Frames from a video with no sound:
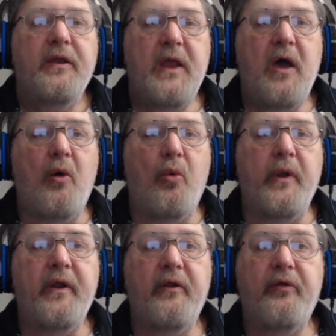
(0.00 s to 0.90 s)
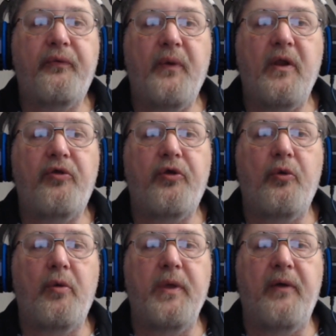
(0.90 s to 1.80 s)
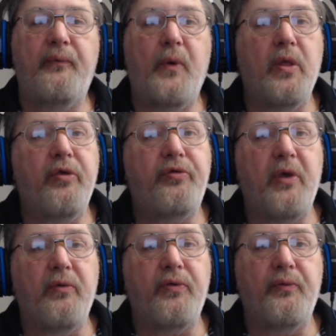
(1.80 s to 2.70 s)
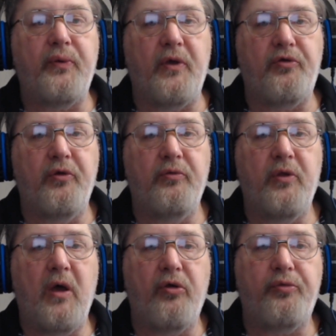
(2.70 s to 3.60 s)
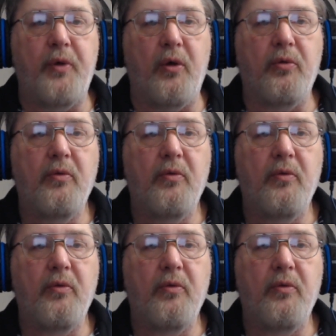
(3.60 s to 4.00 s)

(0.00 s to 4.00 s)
Now, when it is finished, it will be a fully self-sufficient houseboat.